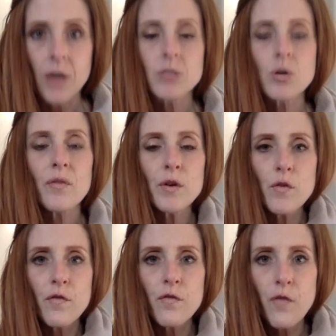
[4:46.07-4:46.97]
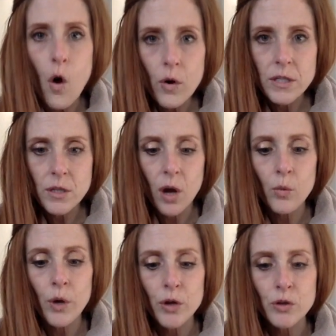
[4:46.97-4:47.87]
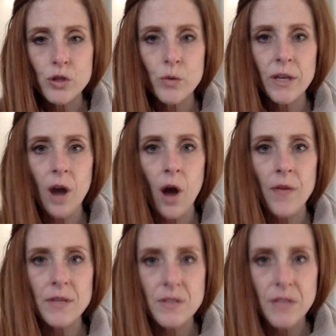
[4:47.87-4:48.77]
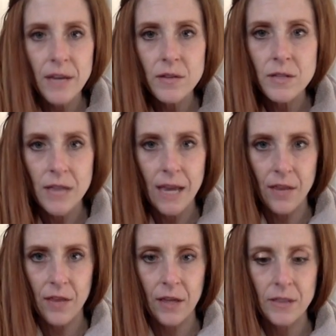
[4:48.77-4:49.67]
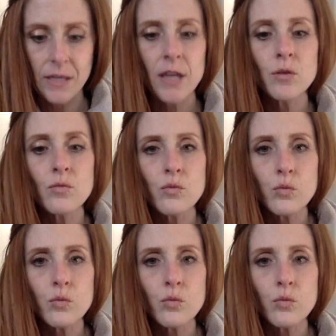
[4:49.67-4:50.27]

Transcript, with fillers: So if you focus on what you're doing on the sales side of things and you